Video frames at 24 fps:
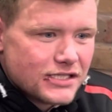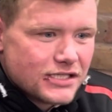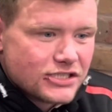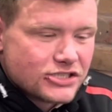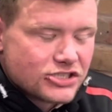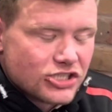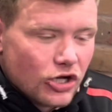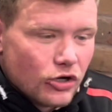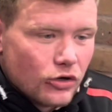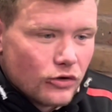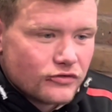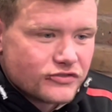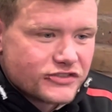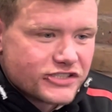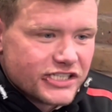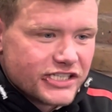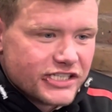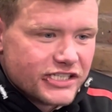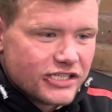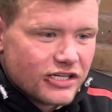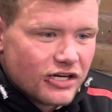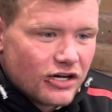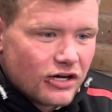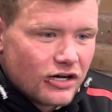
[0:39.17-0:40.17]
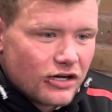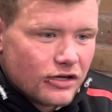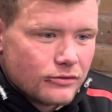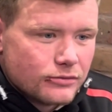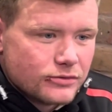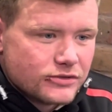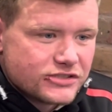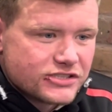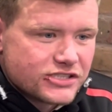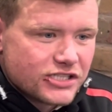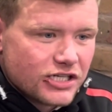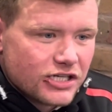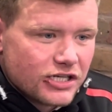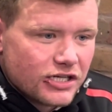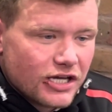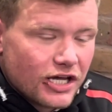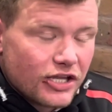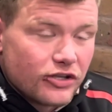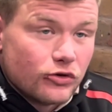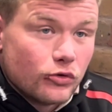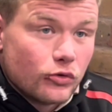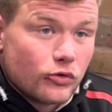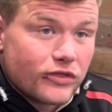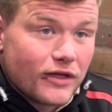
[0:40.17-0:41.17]
So obviously I was
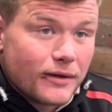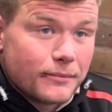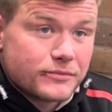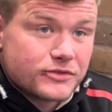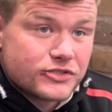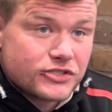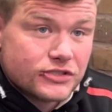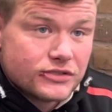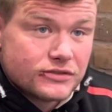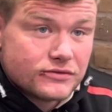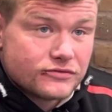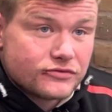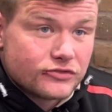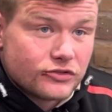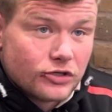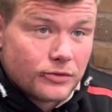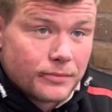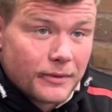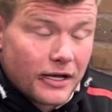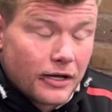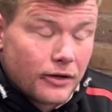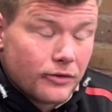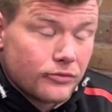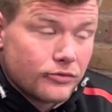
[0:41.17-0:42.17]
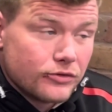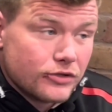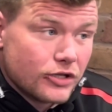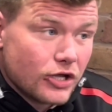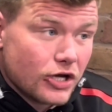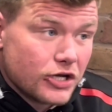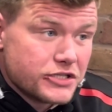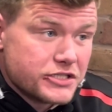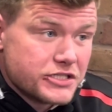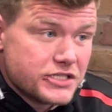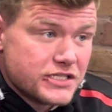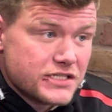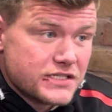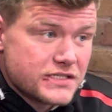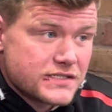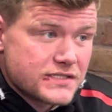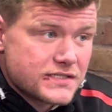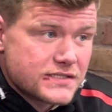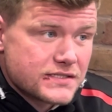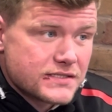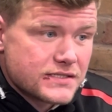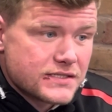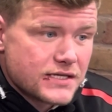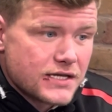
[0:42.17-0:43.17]
at Northampton for about 9
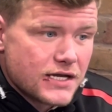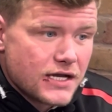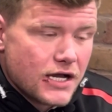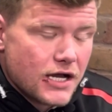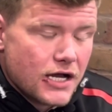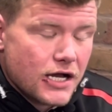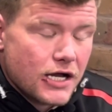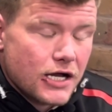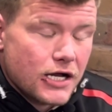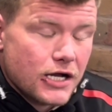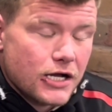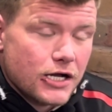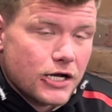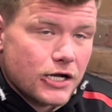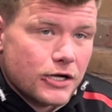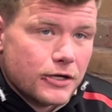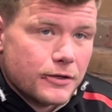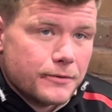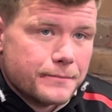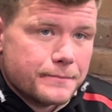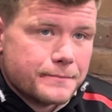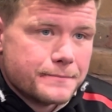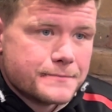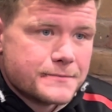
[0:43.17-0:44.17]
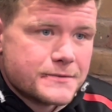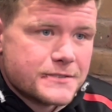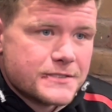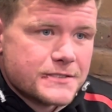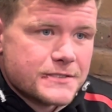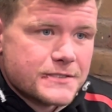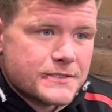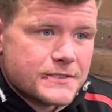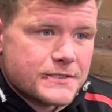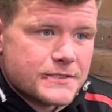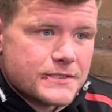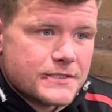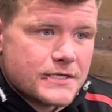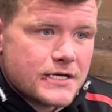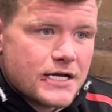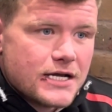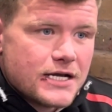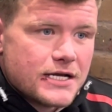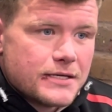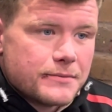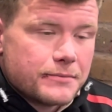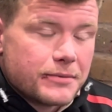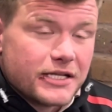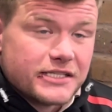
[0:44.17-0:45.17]
years. Played
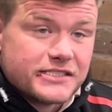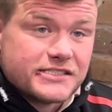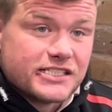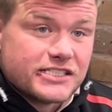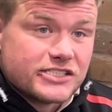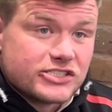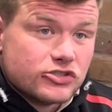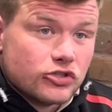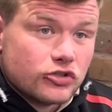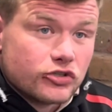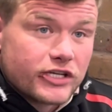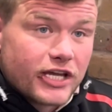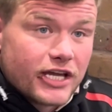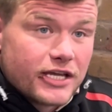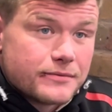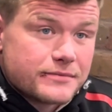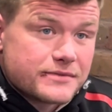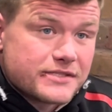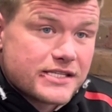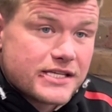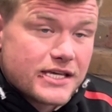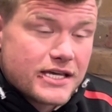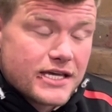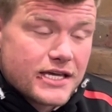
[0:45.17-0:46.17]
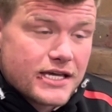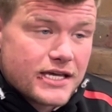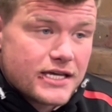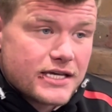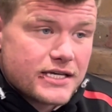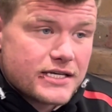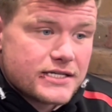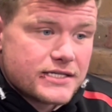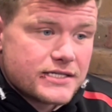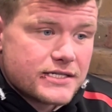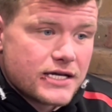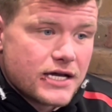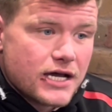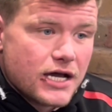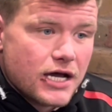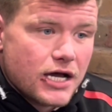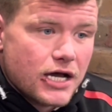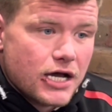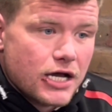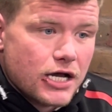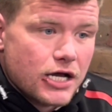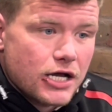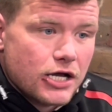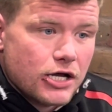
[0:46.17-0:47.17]
60 odd games there,
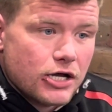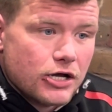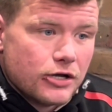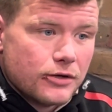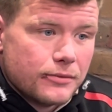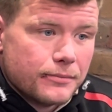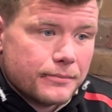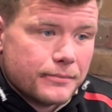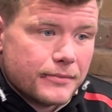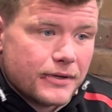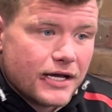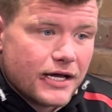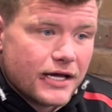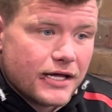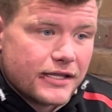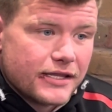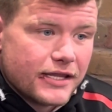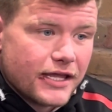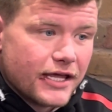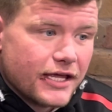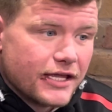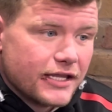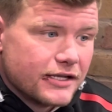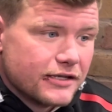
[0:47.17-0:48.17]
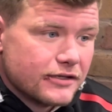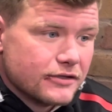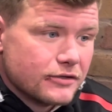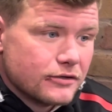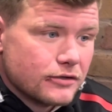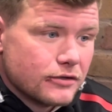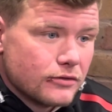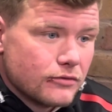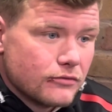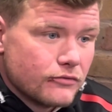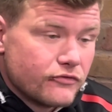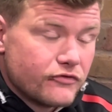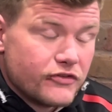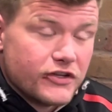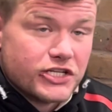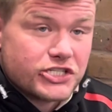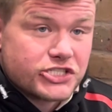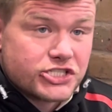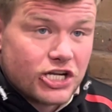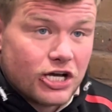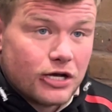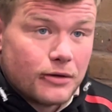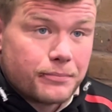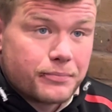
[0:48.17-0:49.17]
and then
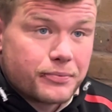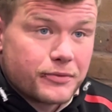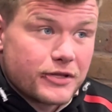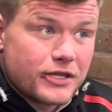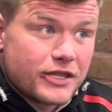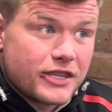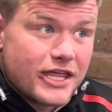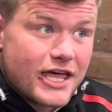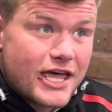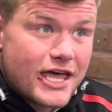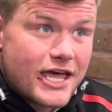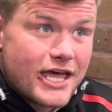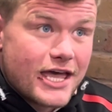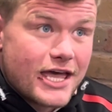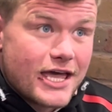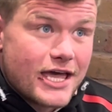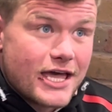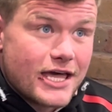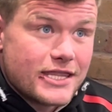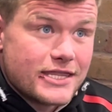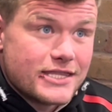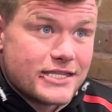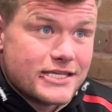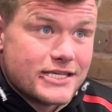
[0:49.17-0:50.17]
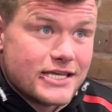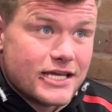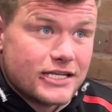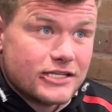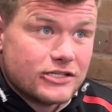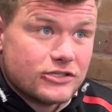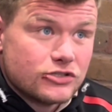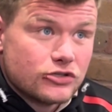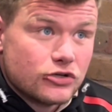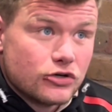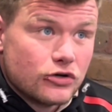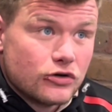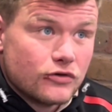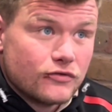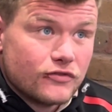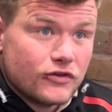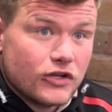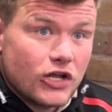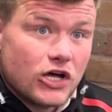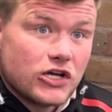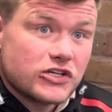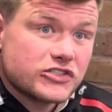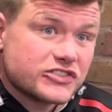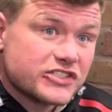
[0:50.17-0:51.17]
finished up there at the end of
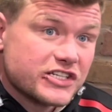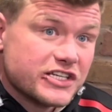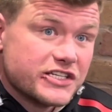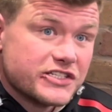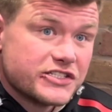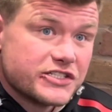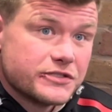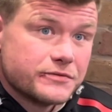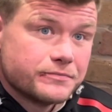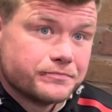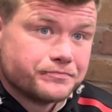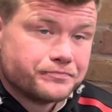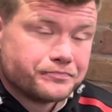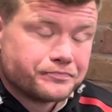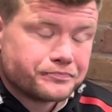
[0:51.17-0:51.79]
last season,